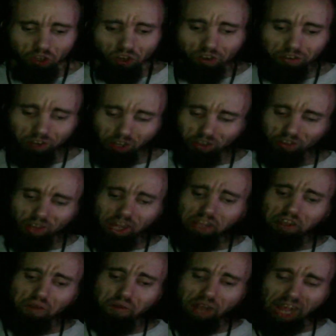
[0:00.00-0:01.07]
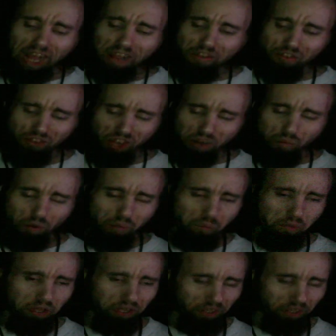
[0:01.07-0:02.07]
just like you guys did with me.